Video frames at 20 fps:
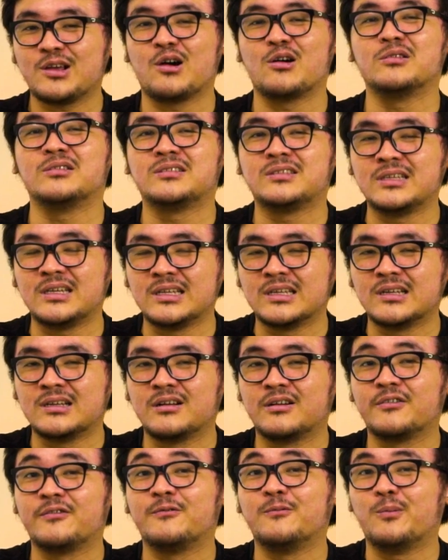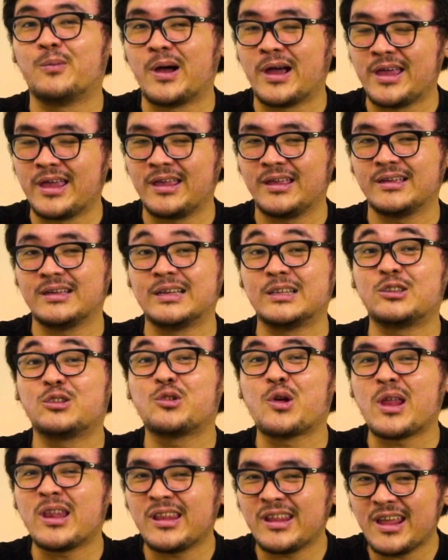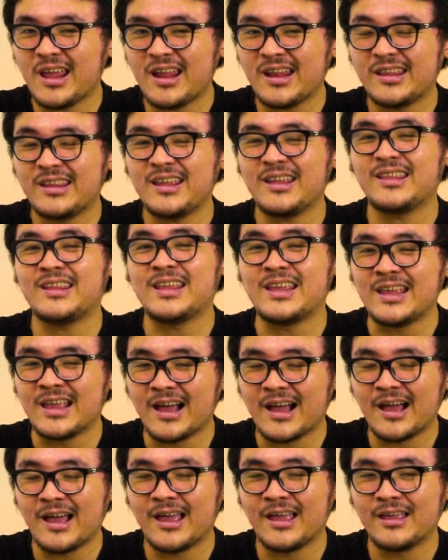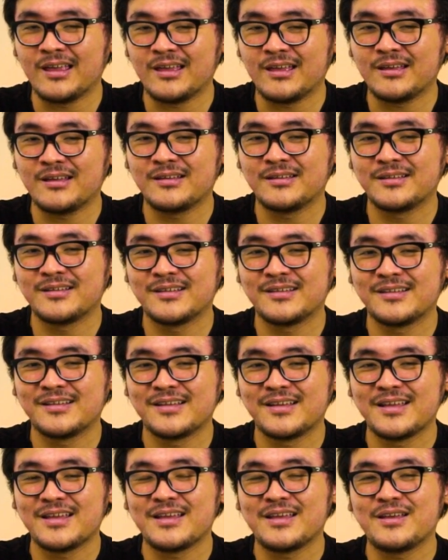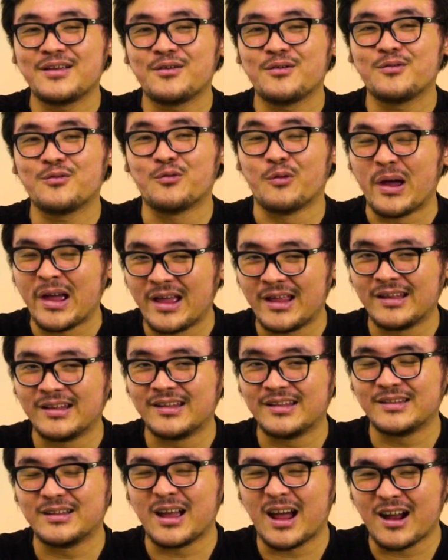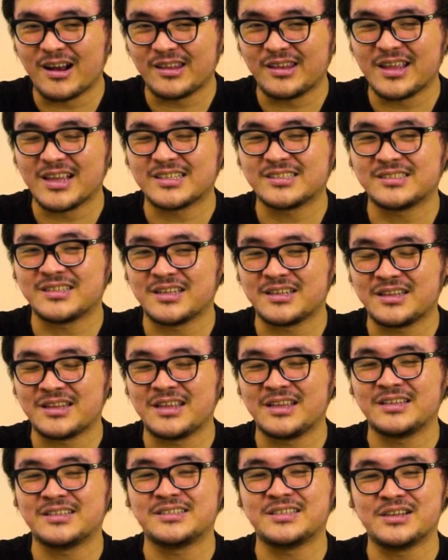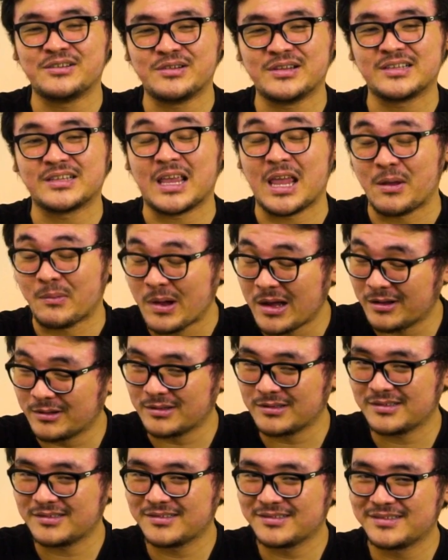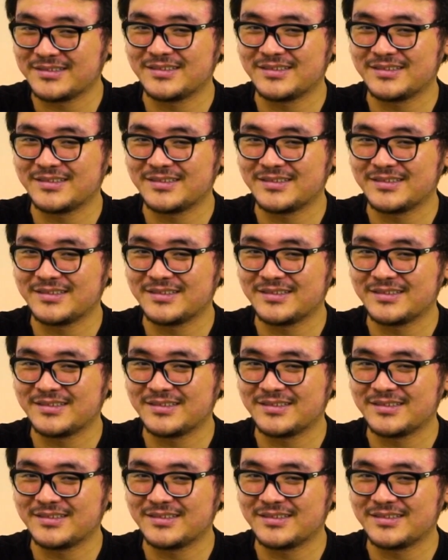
considered of buying a 2080 Ti when the RTX 30 series came out.